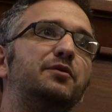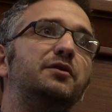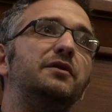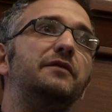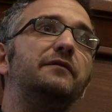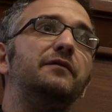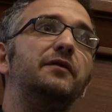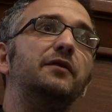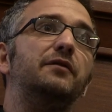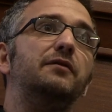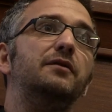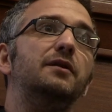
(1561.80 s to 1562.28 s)
point
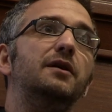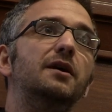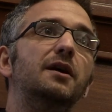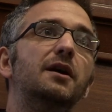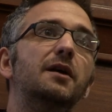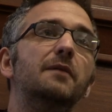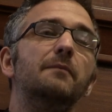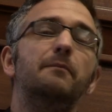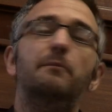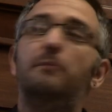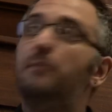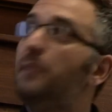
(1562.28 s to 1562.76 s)
of view.
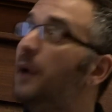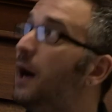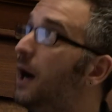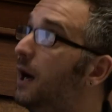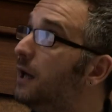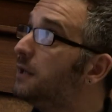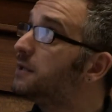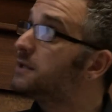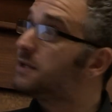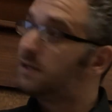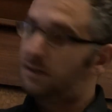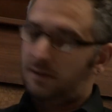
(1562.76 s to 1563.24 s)

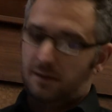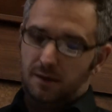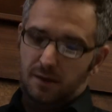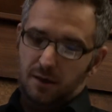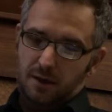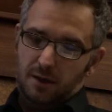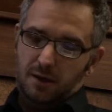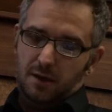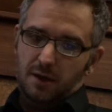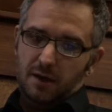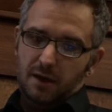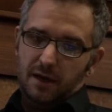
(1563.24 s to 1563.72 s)
But
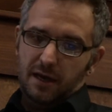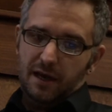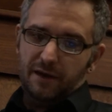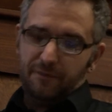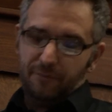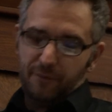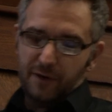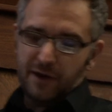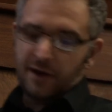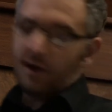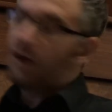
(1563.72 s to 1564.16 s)
if we